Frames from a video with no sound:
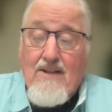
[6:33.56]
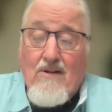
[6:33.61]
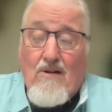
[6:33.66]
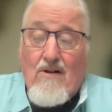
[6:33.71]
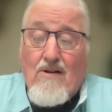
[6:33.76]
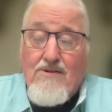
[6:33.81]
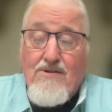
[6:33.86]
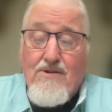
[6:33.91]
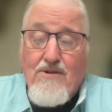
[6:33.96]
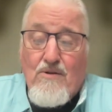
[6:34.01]

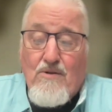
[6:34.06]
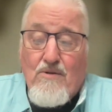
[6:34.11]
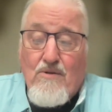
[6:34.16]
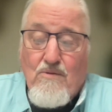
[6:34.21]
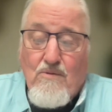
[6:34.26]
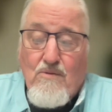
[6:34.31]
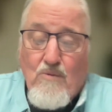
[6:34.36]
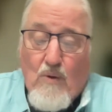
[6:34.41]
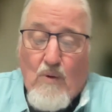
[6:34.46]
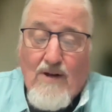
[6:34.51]

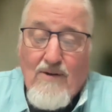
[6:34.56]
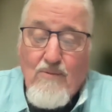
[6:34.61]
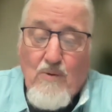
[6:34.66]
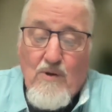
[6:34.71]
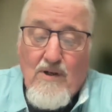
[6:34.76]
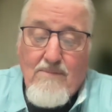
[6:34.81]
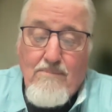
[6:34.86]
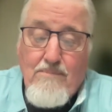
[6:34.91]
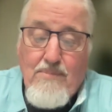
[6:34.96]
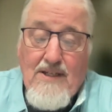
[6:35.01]
Also,
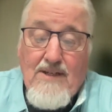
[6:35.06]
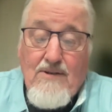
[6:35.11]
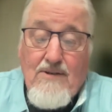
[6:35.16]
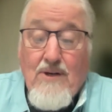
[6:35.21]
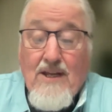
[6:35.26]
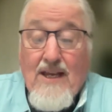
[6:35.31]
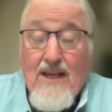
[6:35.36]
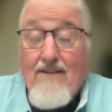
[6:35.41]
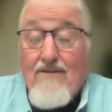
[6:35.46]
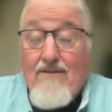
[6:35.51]
1.1b,
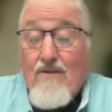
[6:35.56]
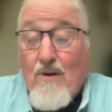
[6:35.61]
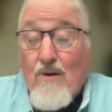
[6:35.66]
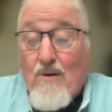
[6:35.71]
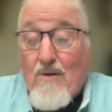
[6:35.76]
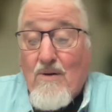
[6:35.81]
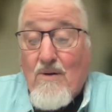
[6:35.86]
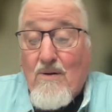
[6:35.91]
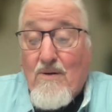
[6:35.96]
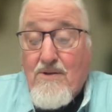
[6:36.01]
we have
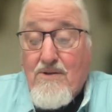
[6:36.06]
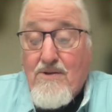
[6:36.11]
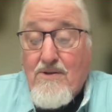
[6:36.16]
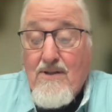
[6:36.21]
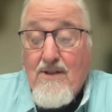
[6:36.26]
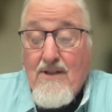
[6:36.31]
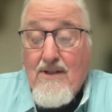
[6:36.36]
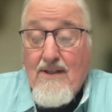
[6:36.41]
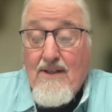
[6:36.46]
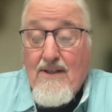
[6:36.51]

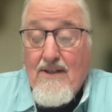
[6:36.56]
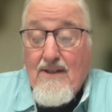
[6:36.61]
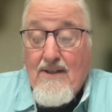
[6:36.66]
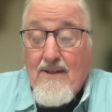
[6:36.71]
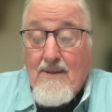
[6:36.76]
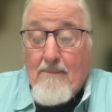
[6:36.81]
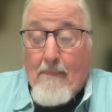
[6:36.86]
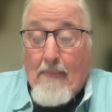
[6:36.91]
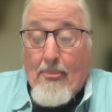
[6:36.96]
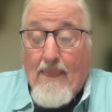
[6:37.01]
logos,
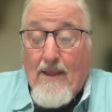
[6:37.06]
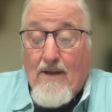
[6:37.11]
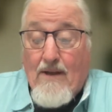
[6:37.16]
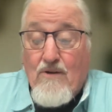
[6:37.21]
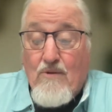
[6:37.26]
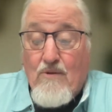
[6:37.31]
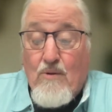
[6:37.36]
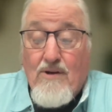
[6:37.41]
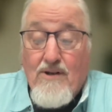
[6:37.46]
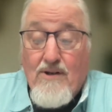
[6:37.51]

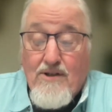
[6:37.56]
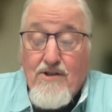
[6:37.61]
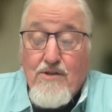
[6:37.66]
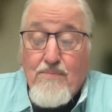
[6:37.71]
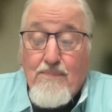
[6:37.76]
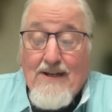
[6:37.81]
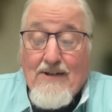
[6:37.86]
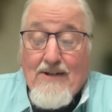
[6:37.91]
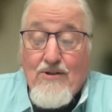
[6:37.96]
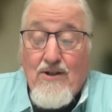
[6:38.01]
where it is
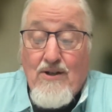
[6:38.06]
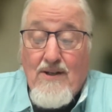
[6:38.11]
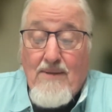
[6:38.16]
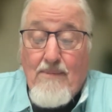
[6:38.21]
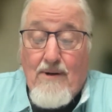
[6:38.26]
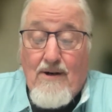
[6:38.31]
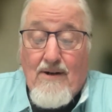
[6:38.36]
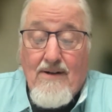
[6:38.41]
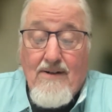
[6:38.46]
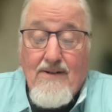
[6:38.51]
specially
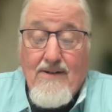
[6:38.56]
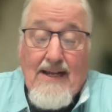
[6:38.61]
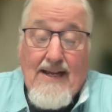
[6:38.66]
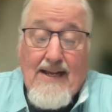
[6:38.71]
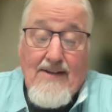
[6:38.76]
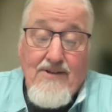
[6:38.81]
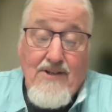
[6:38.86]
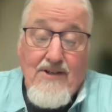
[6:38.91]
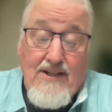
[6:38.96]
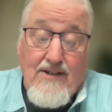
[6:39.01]
marked
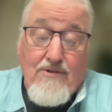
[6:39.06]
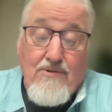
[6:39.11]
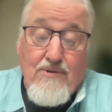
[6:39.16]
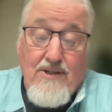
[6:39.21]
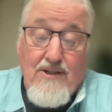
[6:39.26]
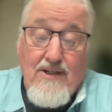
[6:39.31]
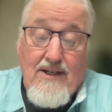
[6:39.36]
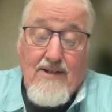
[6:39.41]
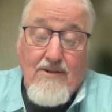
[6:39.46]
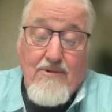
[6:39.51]
as
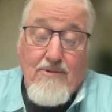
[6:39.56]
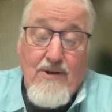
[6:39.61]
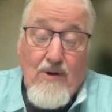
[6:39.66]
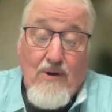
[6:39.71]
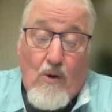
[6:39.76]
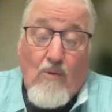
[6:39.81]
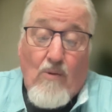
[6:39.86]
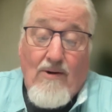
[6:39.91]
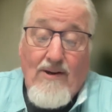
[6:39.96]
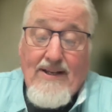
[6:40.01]
introductory
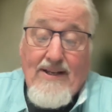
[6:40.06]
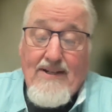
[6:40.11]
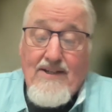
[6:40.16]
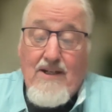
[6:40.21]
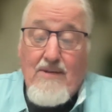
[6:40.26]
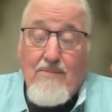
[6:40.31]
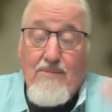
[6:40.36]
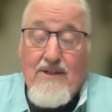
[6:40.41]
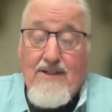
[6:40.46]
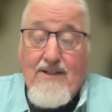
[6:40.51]

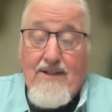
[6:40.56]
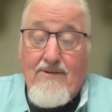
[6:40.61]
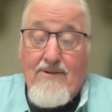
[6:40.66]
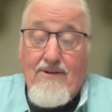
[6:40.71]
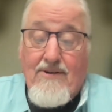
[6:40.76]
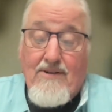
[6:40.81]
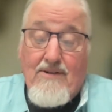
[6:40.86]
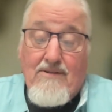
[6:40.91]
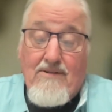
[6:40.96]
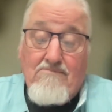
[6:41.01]
orienting
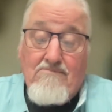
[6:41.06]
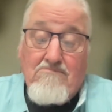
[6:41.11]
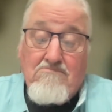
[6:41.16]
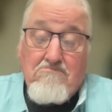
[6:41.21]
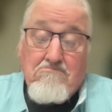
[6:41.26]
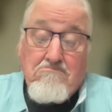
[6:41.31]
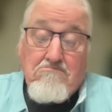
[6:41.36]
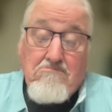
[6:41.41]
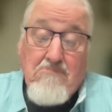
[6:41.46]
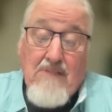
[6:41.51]
material,
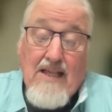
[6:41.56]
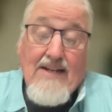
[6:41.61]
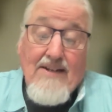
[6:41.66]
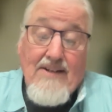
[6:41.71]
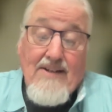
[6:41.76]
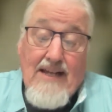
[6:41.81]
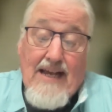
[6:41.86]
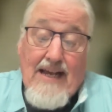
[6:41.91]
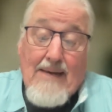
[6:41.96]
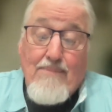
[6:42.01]

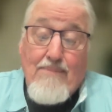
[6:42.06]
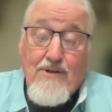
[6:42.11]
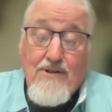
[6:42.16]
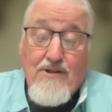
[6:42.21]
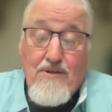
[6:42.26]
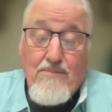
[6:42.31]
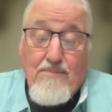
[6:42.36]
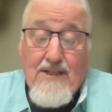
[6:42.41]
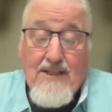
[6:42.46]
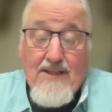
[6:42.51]
and it
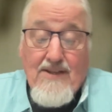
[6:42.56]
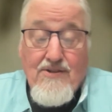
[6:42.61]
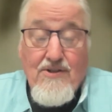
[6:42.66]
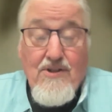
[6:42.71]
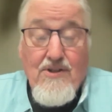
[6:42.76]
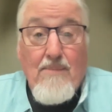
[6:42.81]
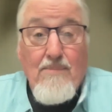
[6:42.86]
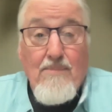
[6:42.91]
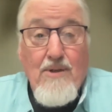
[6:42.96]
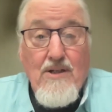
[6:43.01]
happens to be the
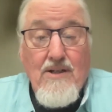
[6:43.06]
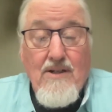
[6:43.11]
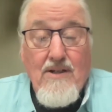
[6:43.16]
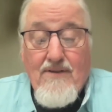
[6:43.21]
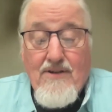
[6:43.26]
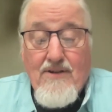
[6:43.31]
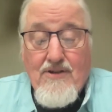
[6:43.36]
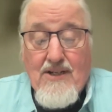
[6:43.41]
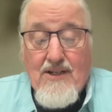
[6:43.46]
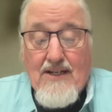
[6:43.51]
subject
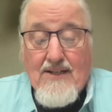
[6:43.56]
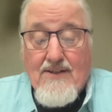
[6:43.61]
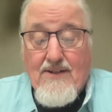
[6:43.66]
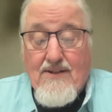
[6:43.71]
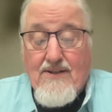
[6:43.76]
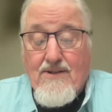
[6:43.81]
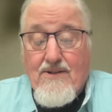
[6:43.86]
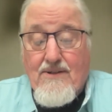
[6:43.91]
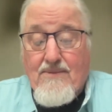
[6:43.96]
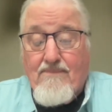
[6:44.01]
of the
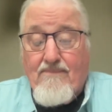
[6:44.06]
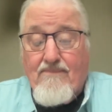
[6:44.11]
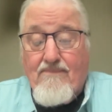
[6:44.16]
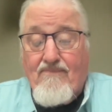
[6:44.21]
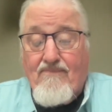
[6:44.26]
sentence.